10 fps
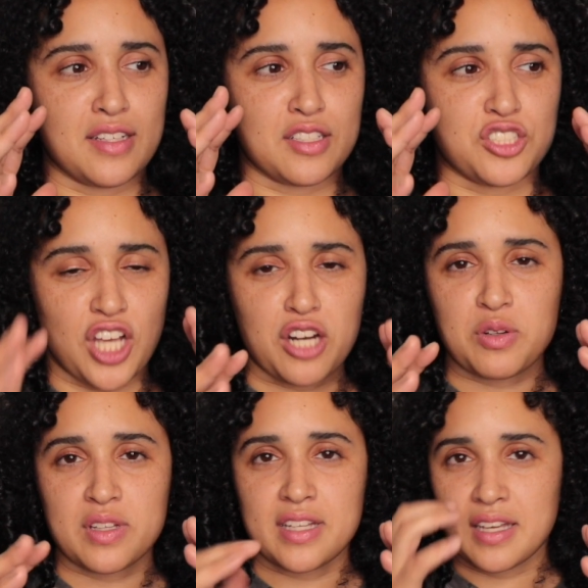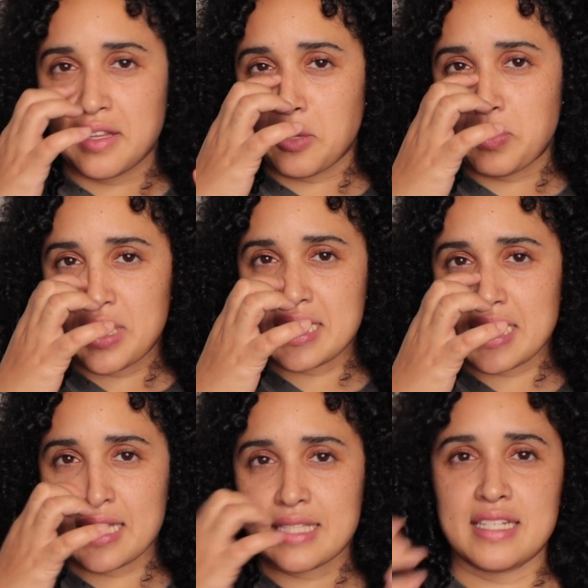generally the
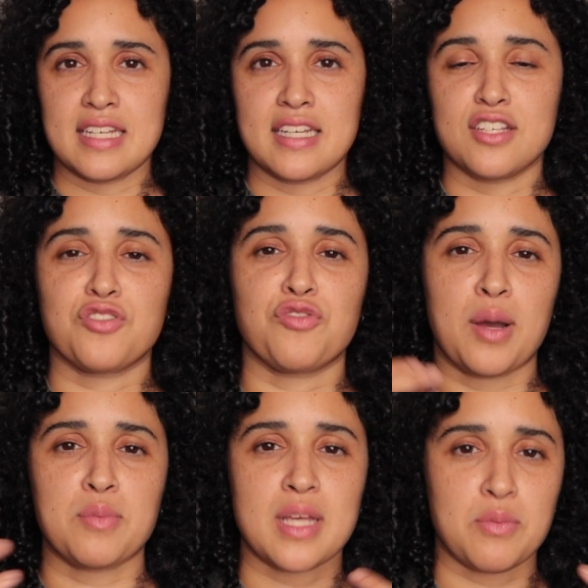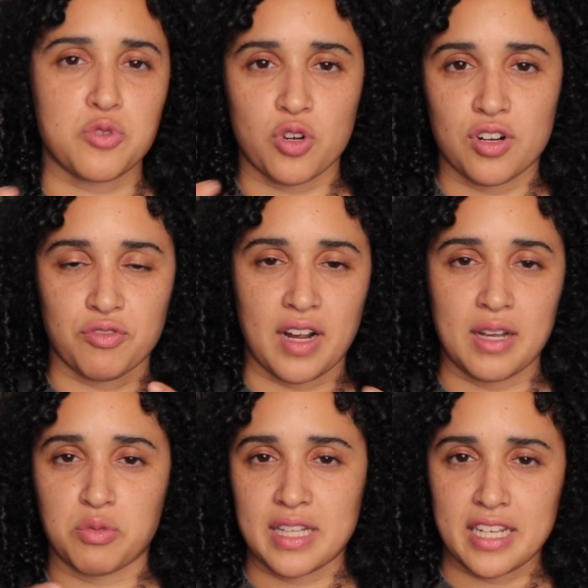PTSD is from some sort of
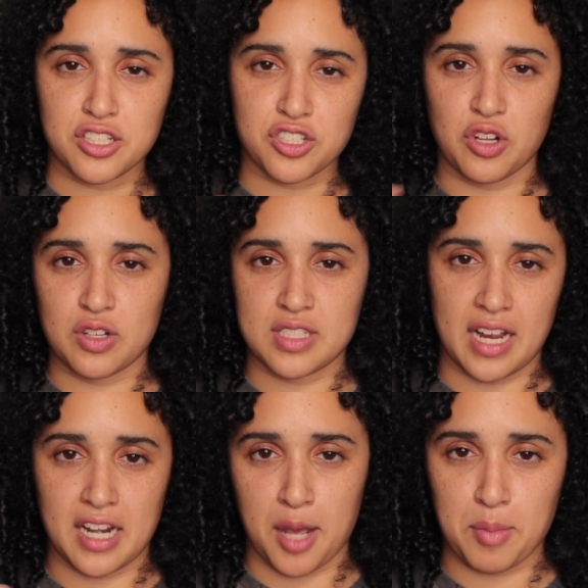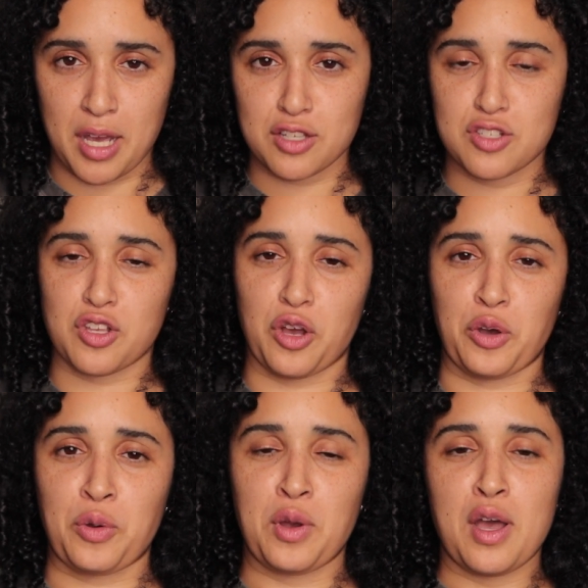relational dynamic.
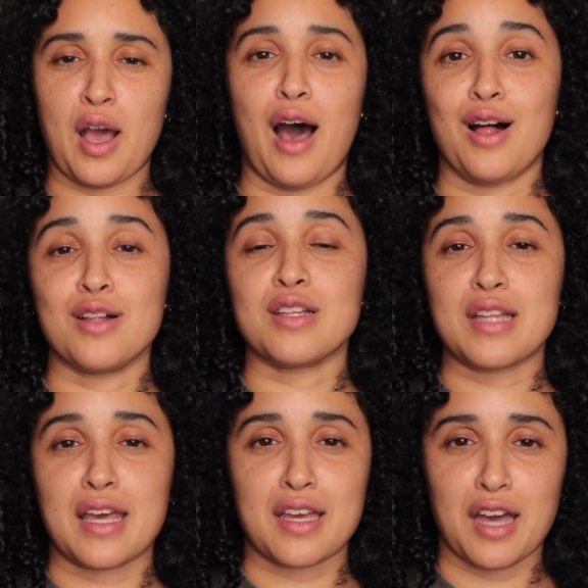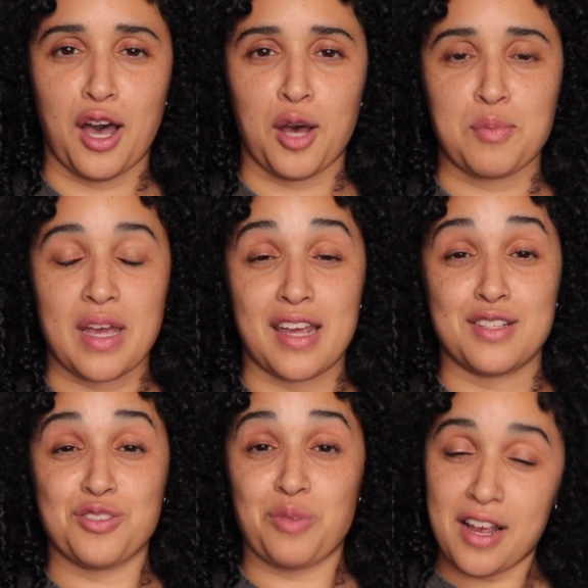So I'll link up a
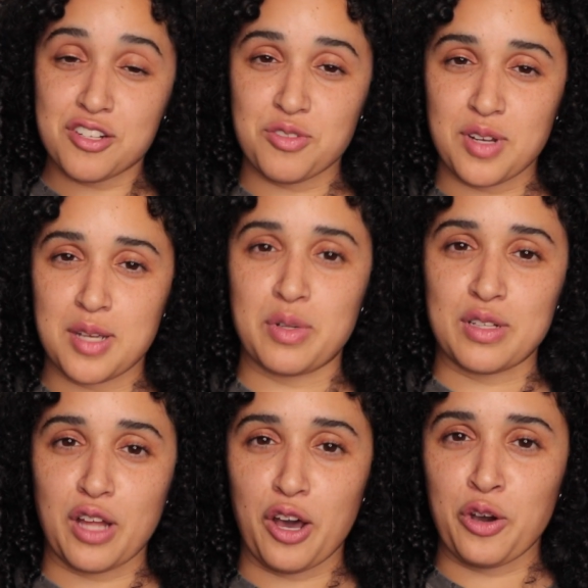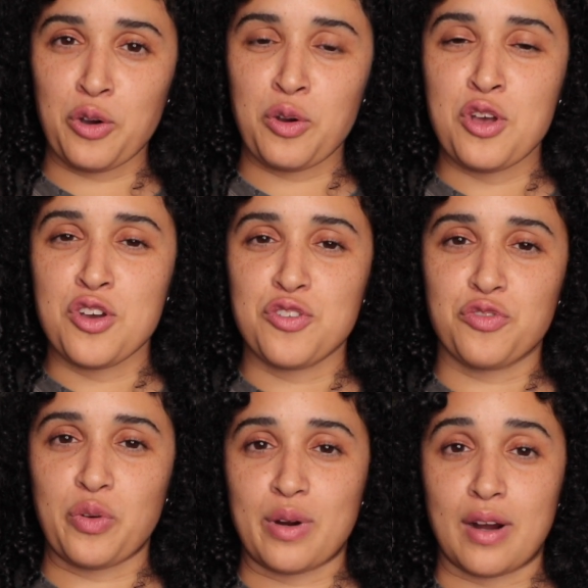directory below
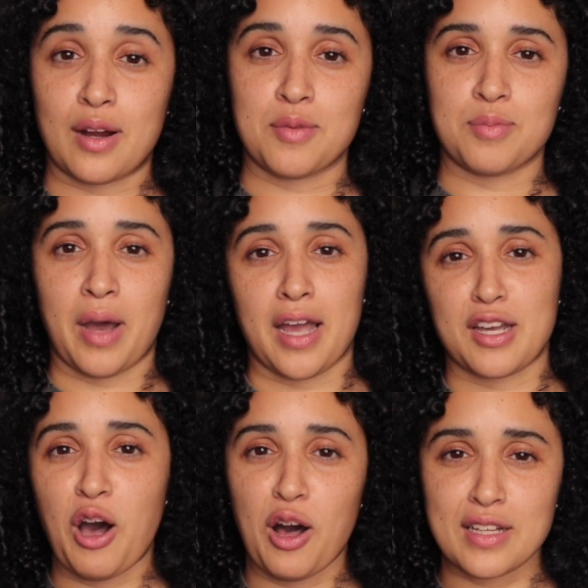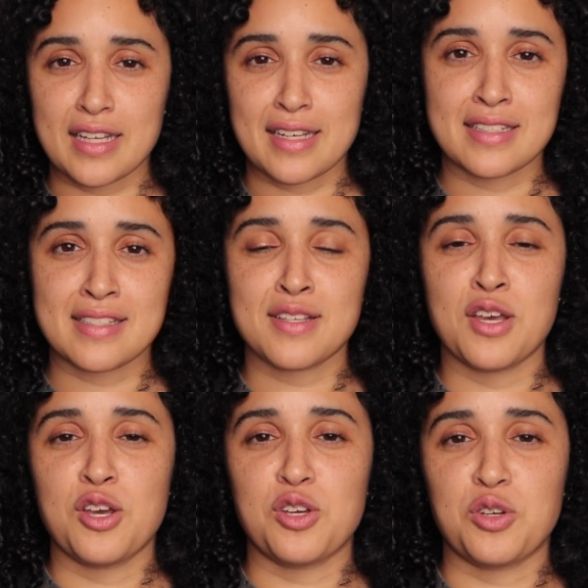for my colleagues
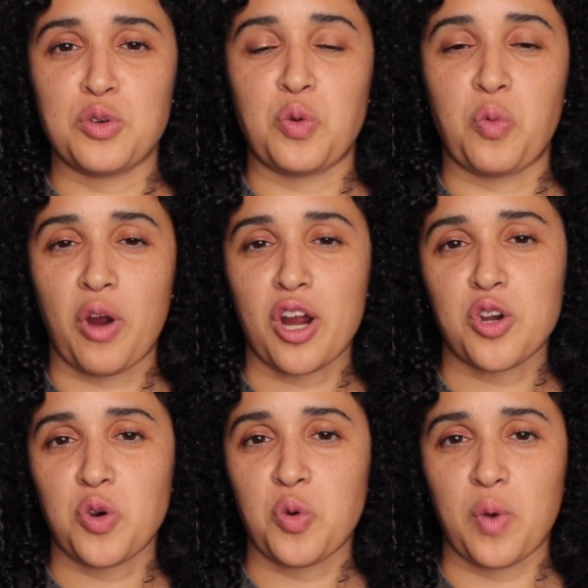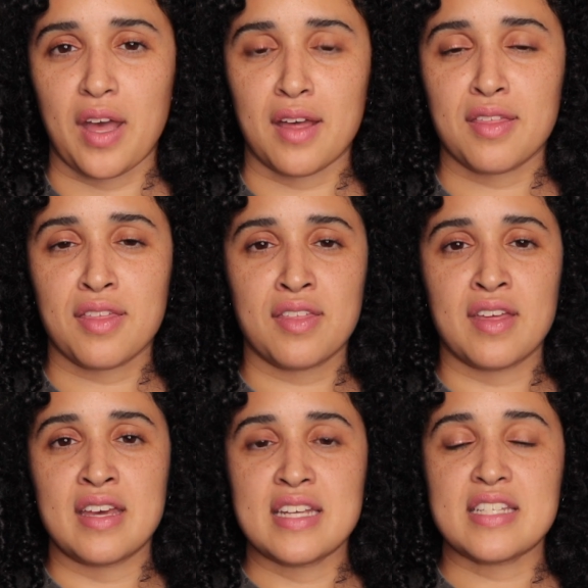who work with
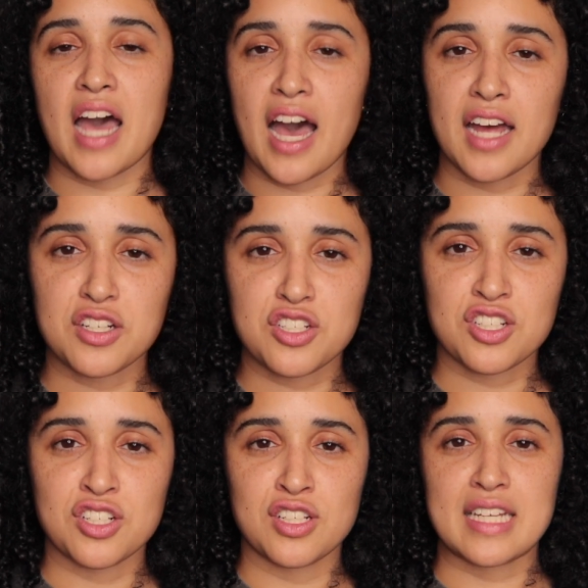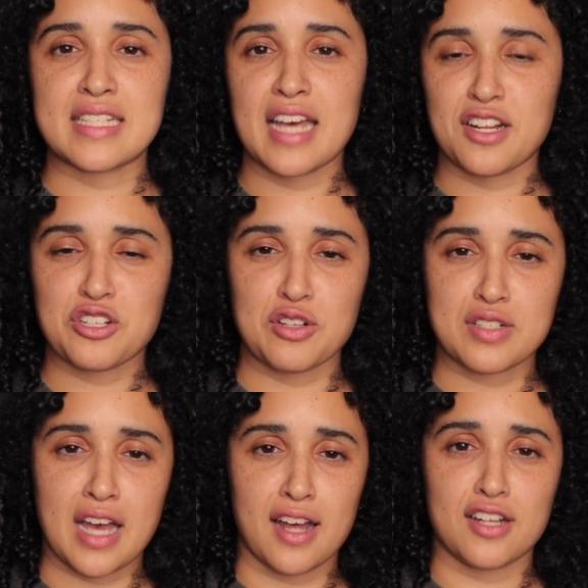touch, intentional
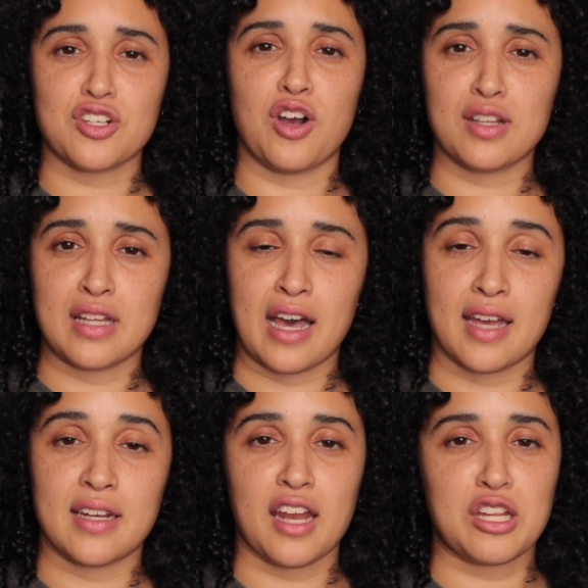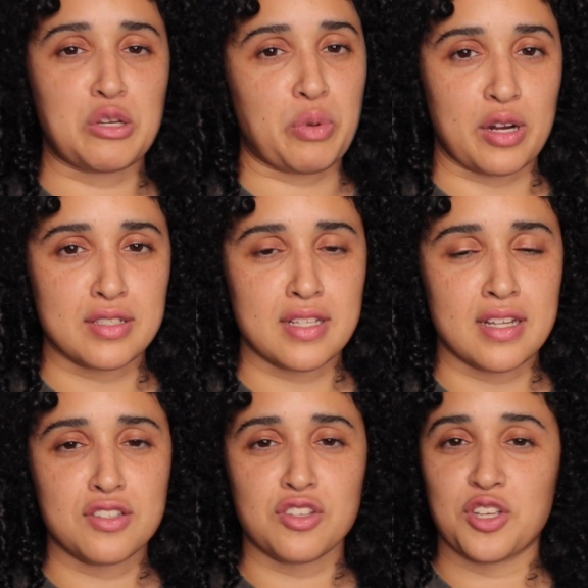touch, online and in
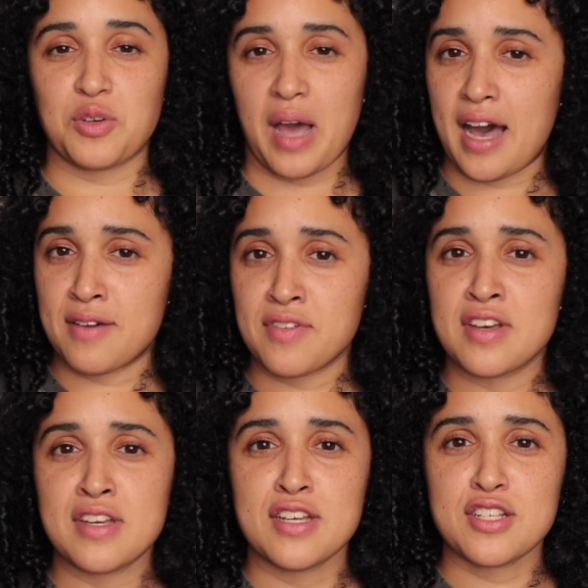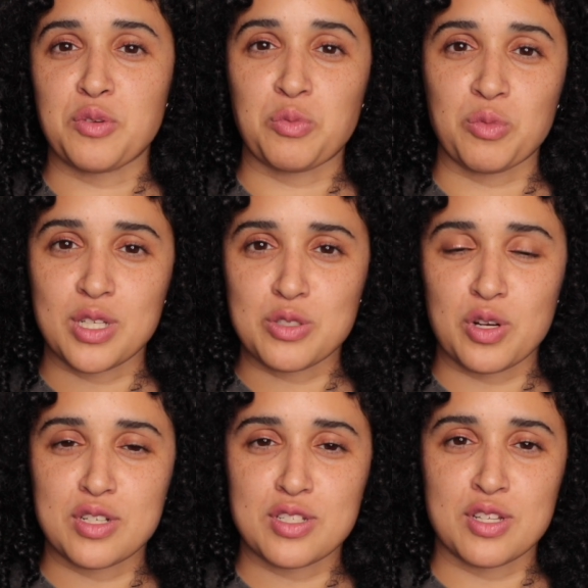person. So you have some
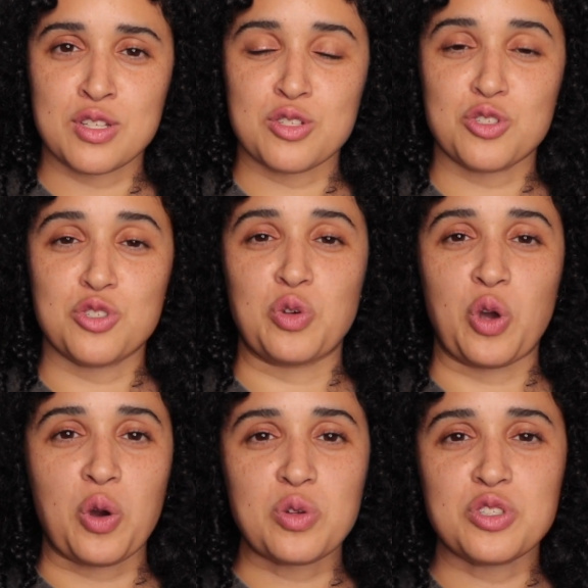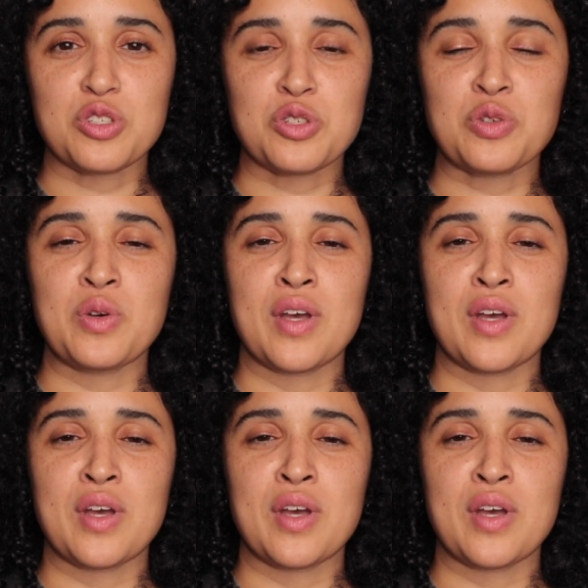resources to go to.